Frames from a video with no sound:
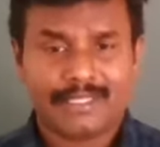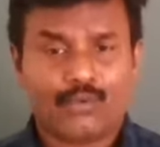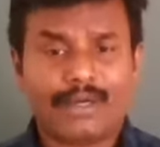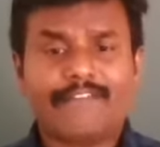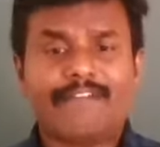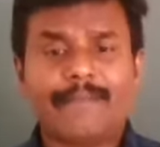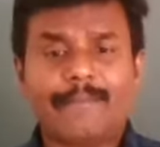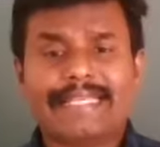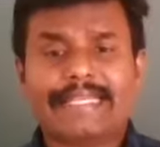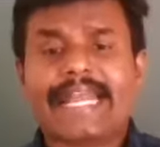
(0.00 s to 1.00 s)
Whatever
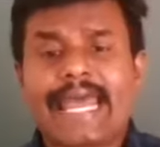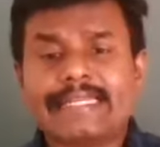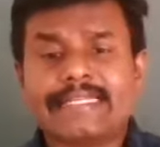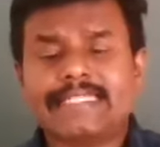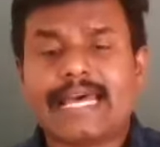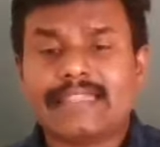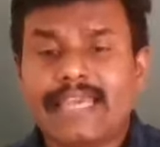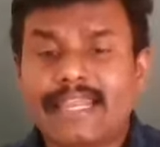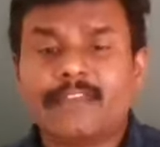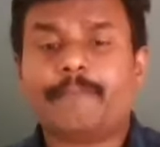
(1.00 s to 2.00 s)
maybe the characters are
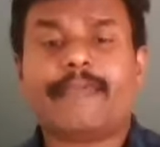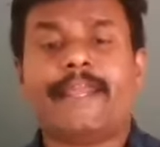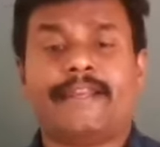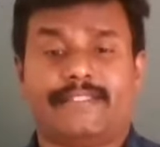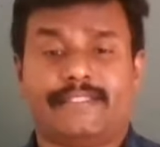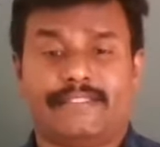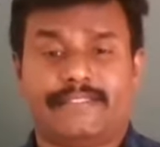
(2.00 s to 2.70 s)
there in parents,